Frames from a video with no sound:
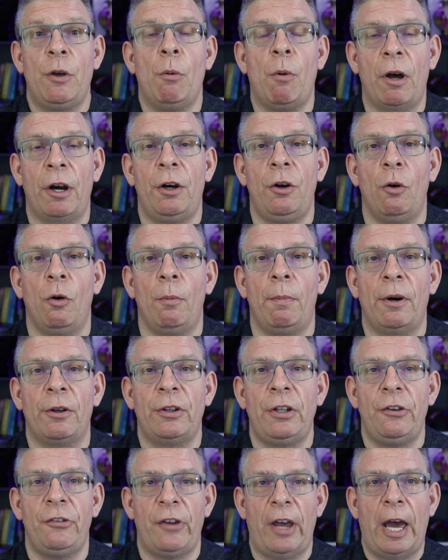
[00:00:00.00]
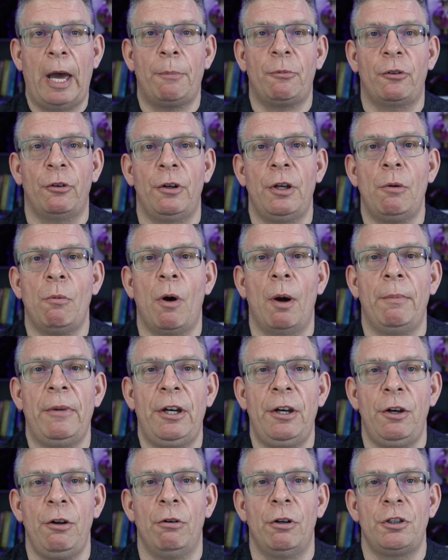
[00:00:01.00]
you want to know about these apps or you want me
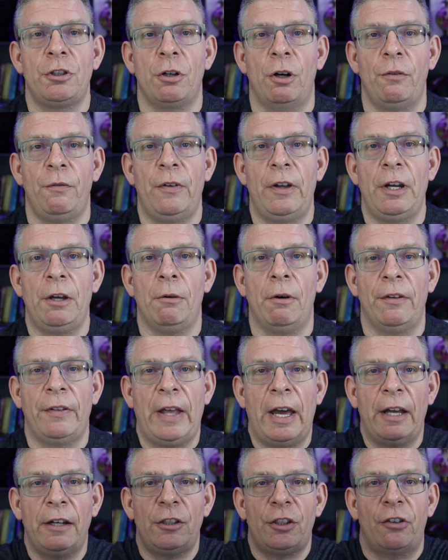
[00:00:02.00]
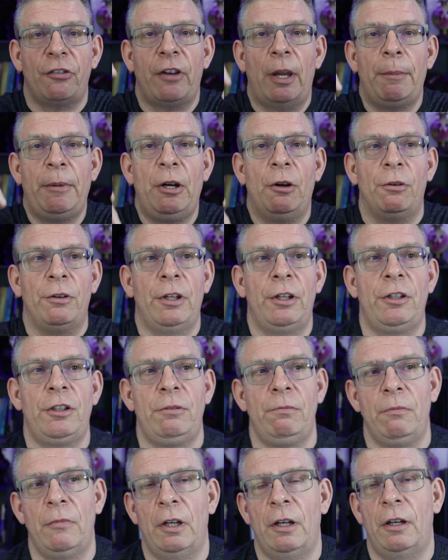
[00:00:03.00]
to do a short video on that, just let me know in
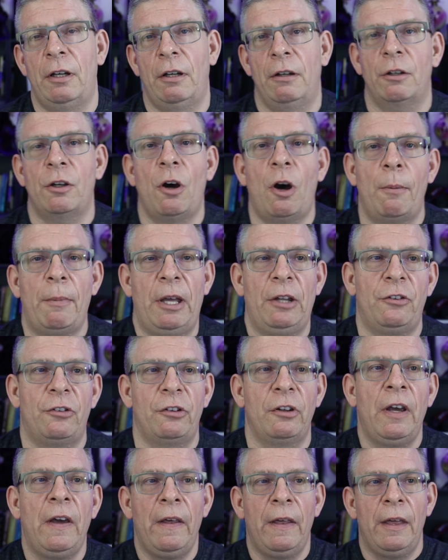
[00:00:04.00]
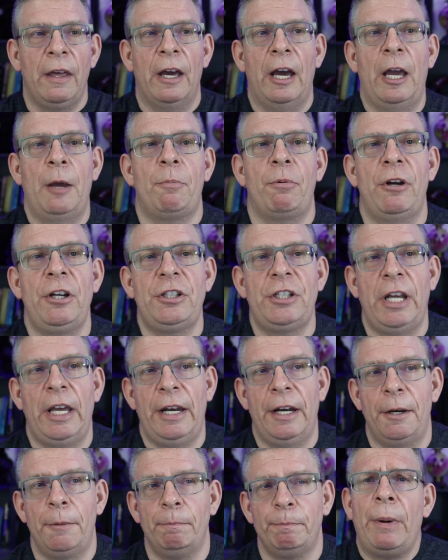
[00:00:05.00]
the comments. I
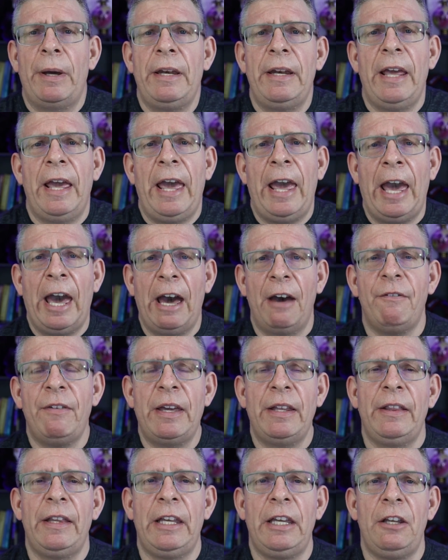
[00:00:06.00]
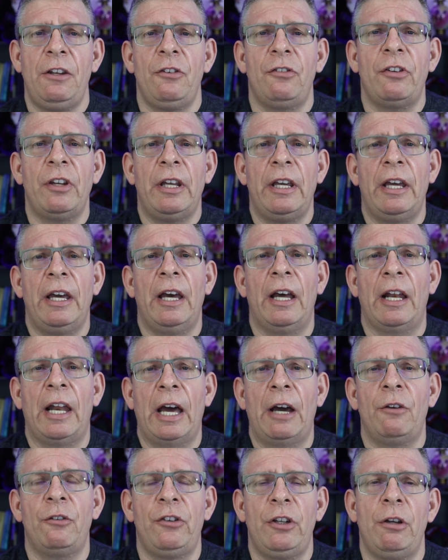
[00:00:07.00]
appreciate it. But having these
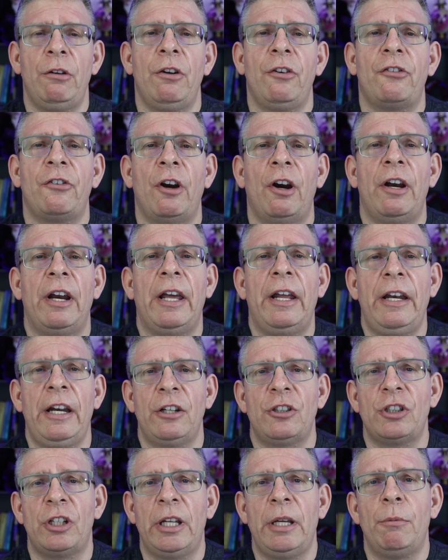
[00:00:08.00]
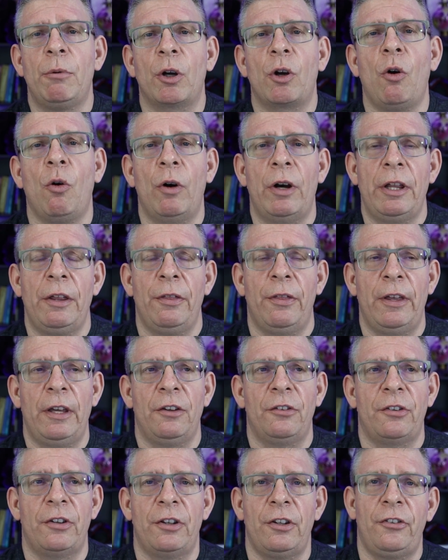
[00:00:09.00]
allows you to start initially recording
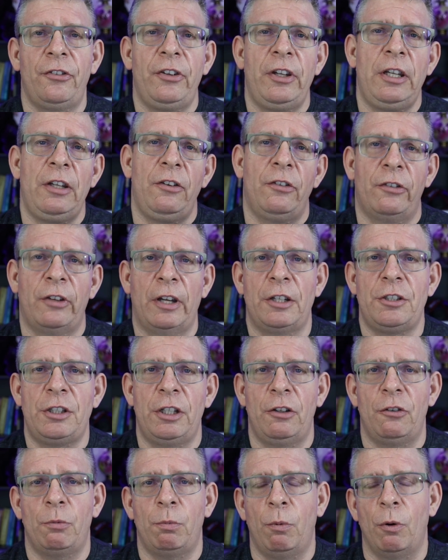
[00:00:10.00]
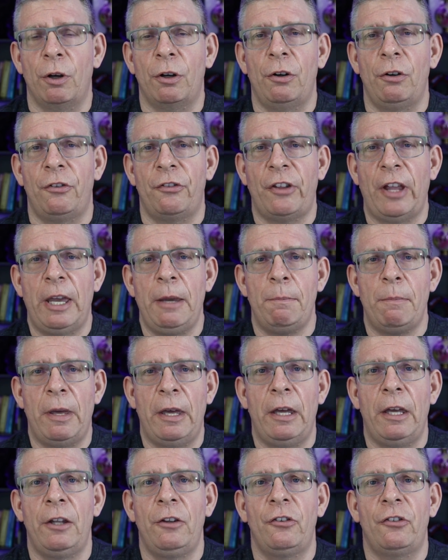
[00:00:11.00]
things at the scene, such as worker
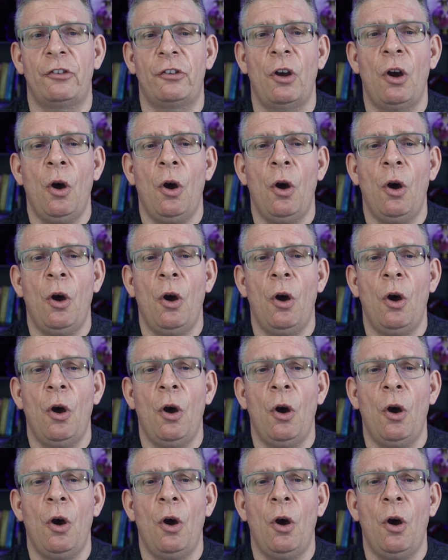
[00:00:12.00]
statements,